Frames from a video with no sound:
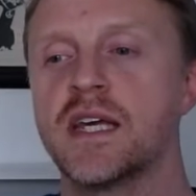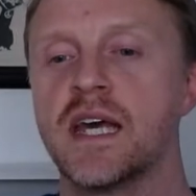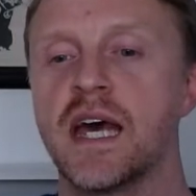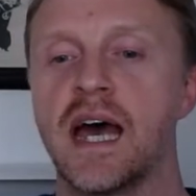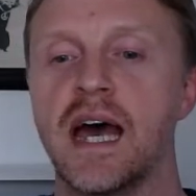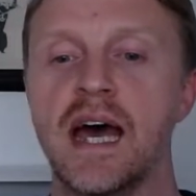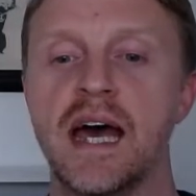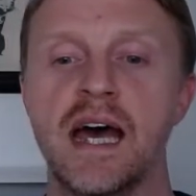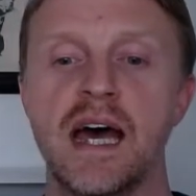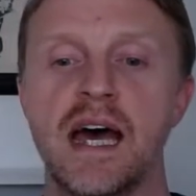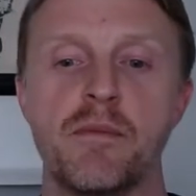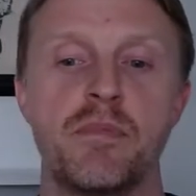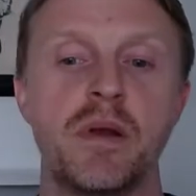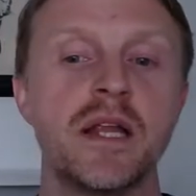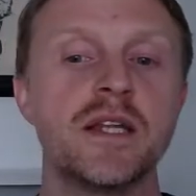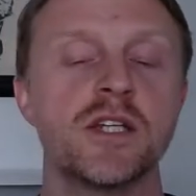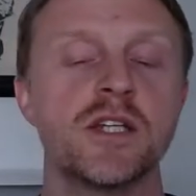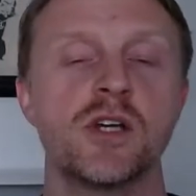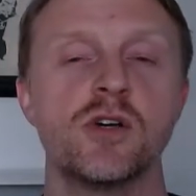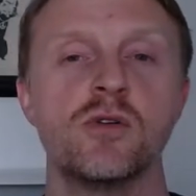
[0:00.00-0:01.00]
a
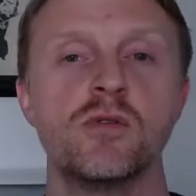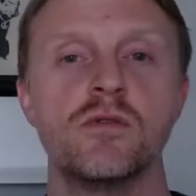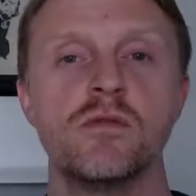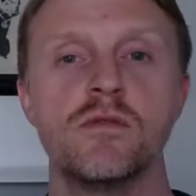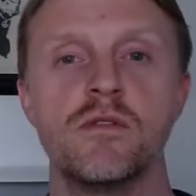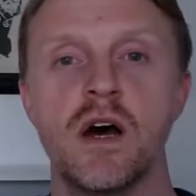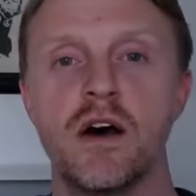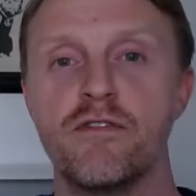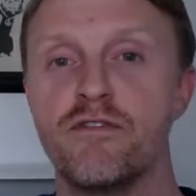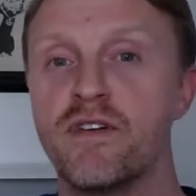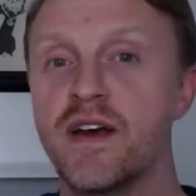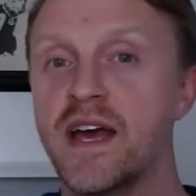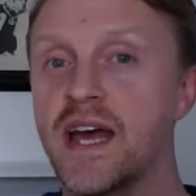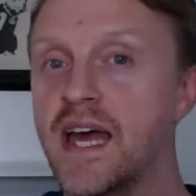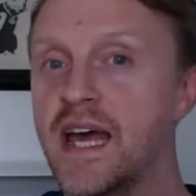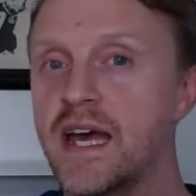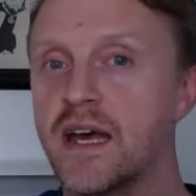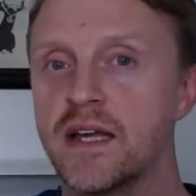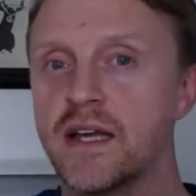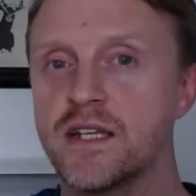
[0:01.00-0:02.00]
political
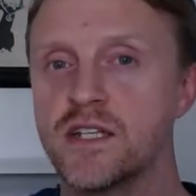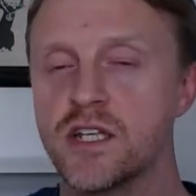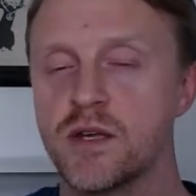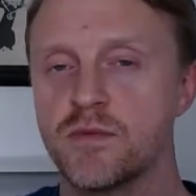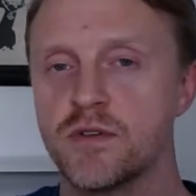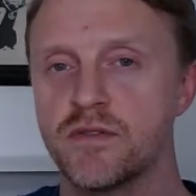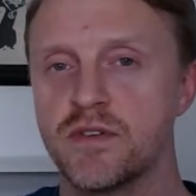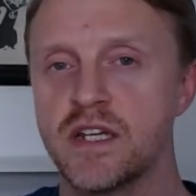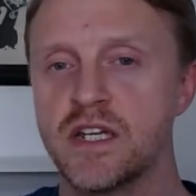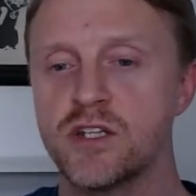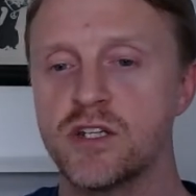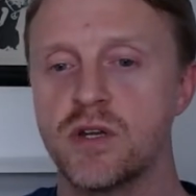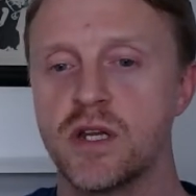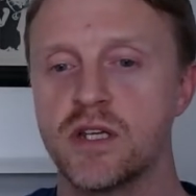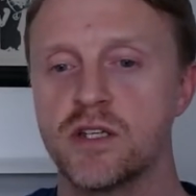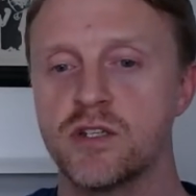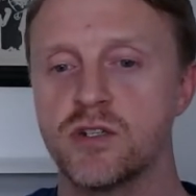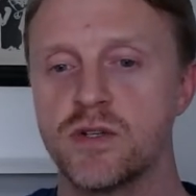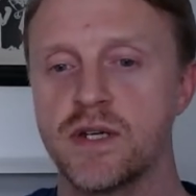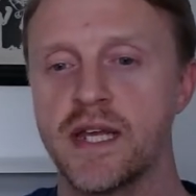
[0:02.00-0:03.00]
affair in terms of an
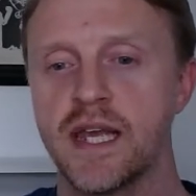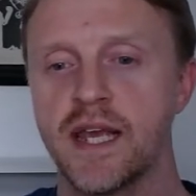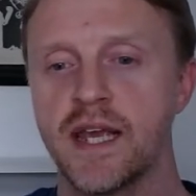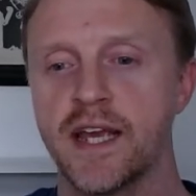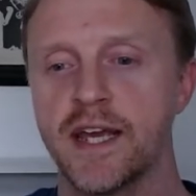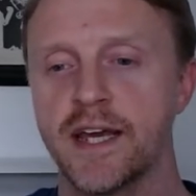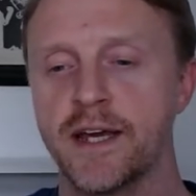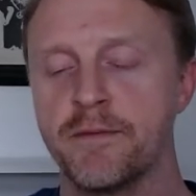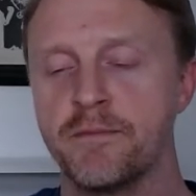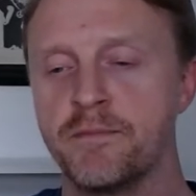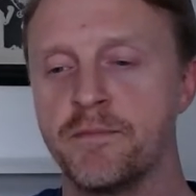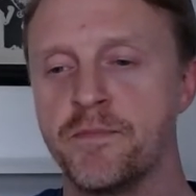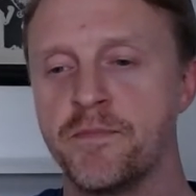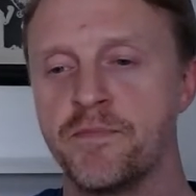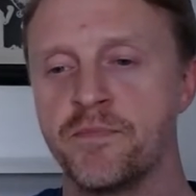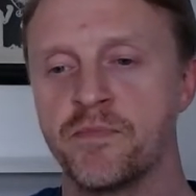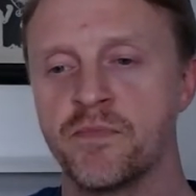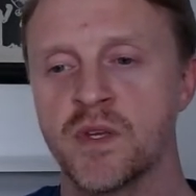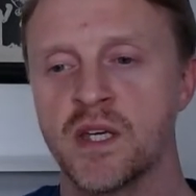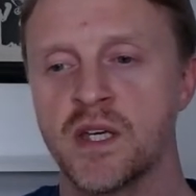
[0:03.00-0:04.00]
intriguing
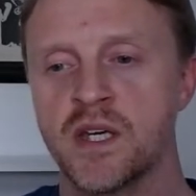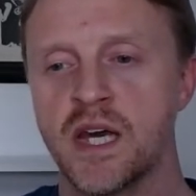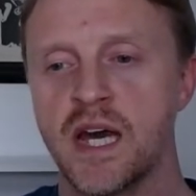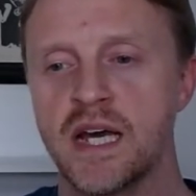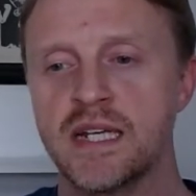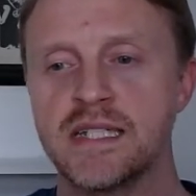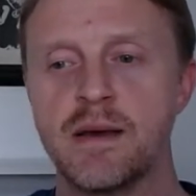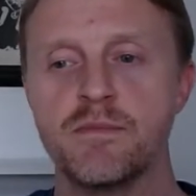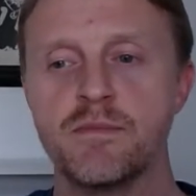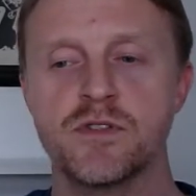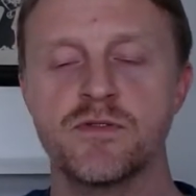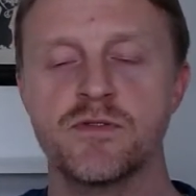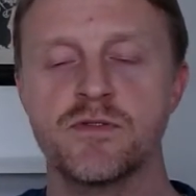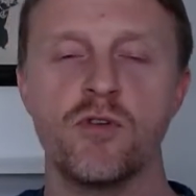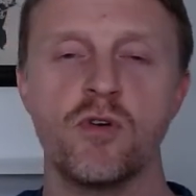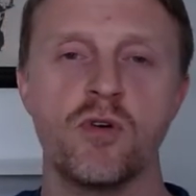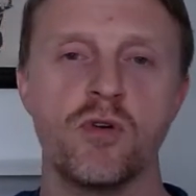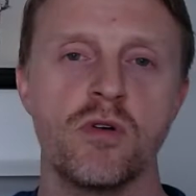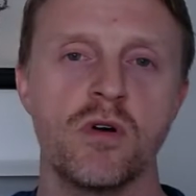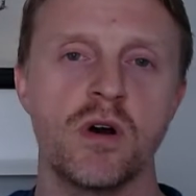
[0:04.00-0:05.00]
attempt
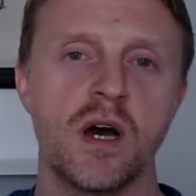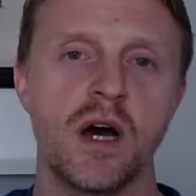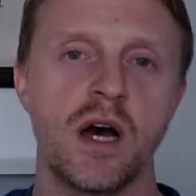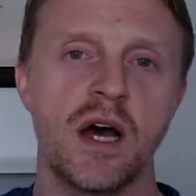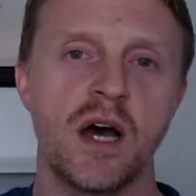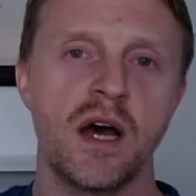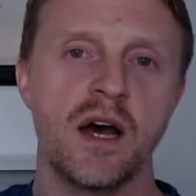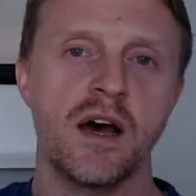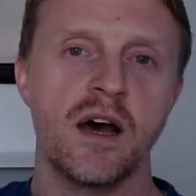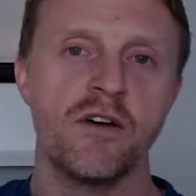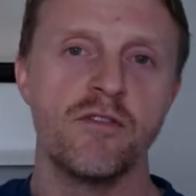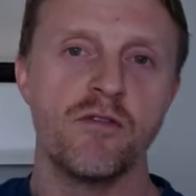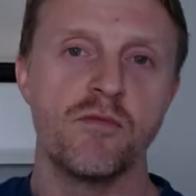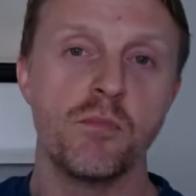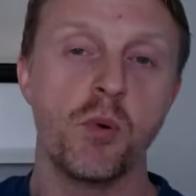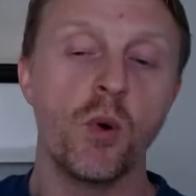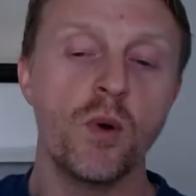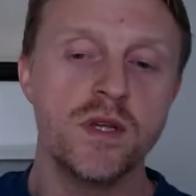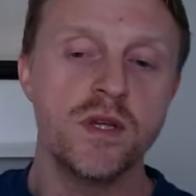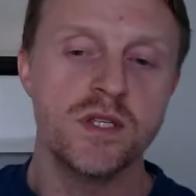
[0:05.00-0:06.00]
for of
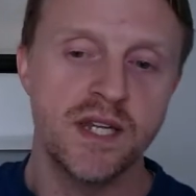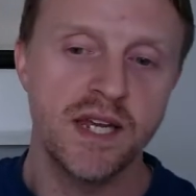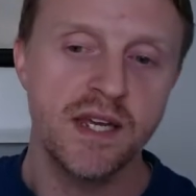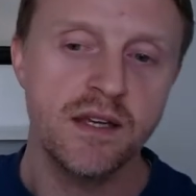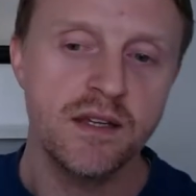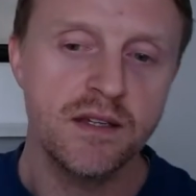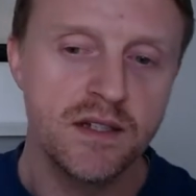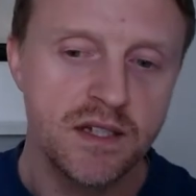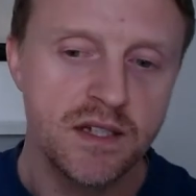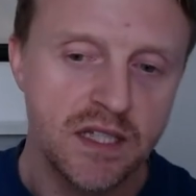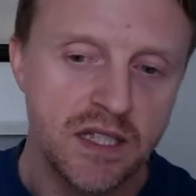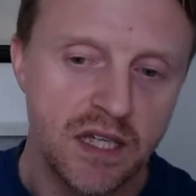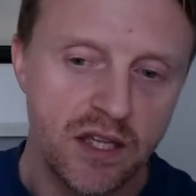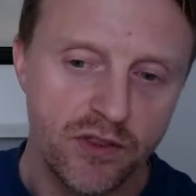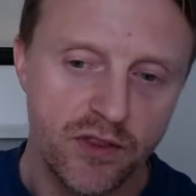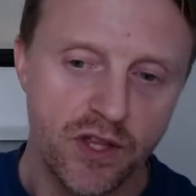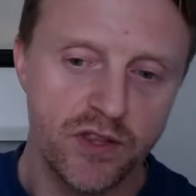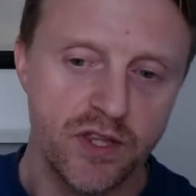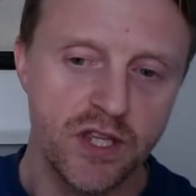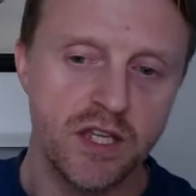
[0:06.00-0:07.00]
poisoning
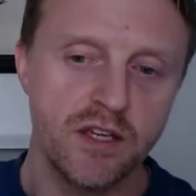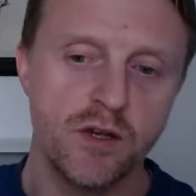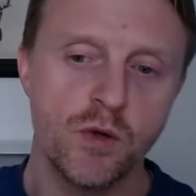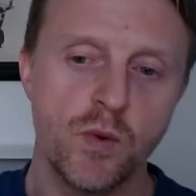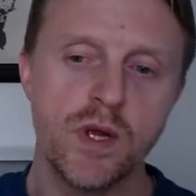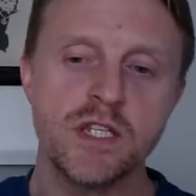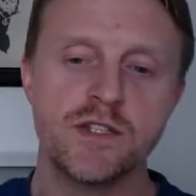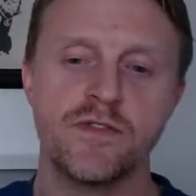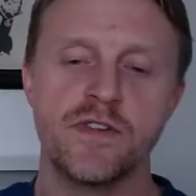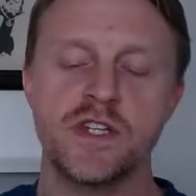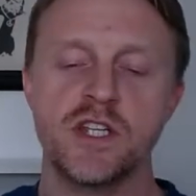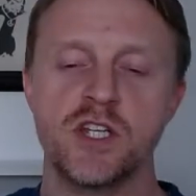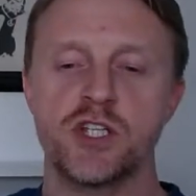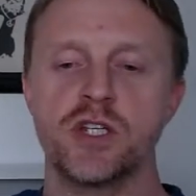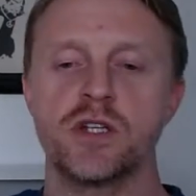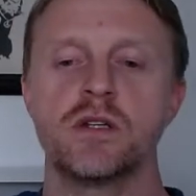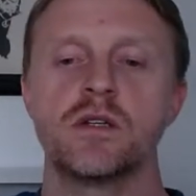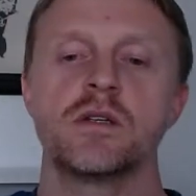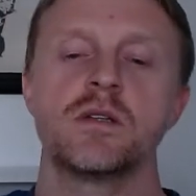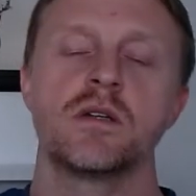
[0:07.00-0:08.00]
that the Queen's
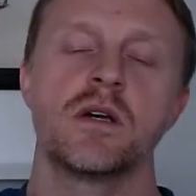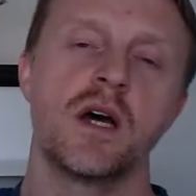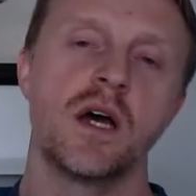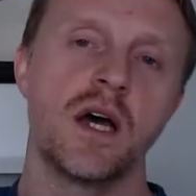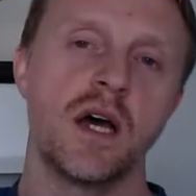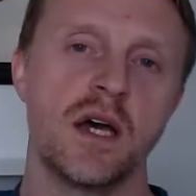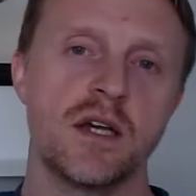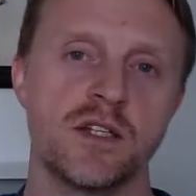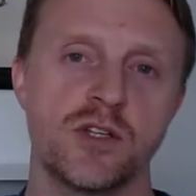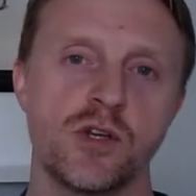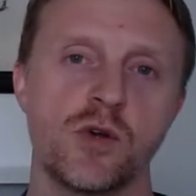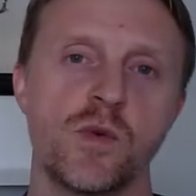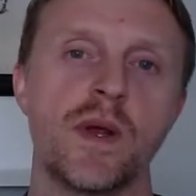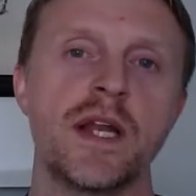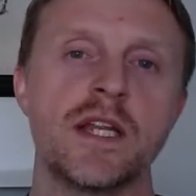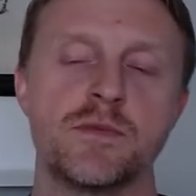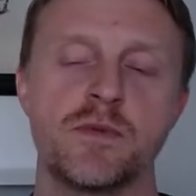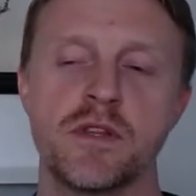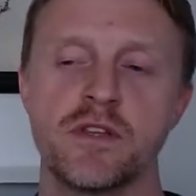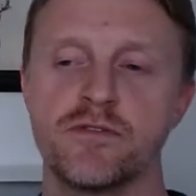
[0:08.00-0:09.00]
physician, so Queen
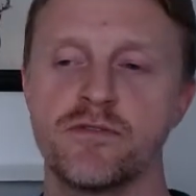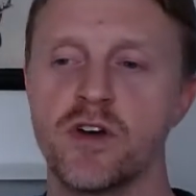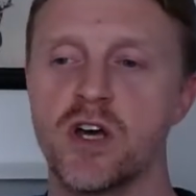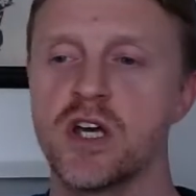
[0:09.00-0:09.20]
Elizabeth